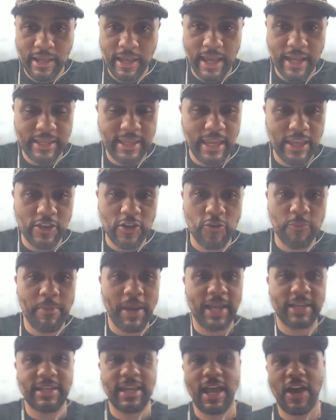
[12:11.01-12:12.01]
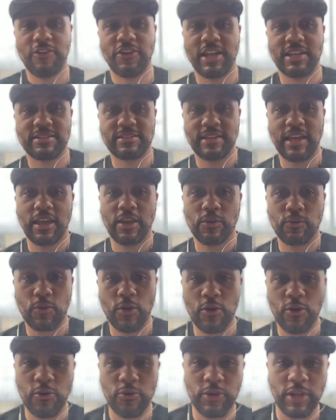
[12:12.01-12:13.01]
I can't go back down that same
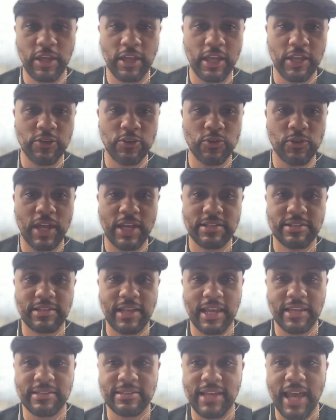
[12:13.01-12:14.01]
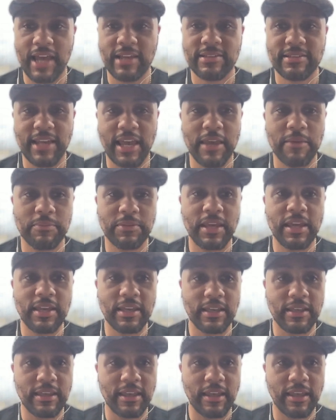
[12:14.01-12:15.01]
road and, and do that exact same thing
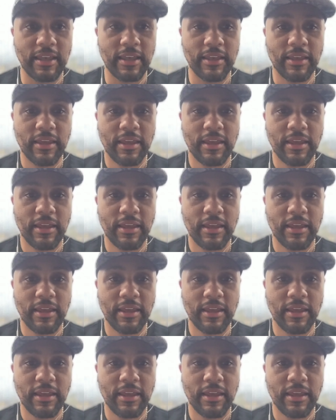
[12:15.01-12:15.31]
again.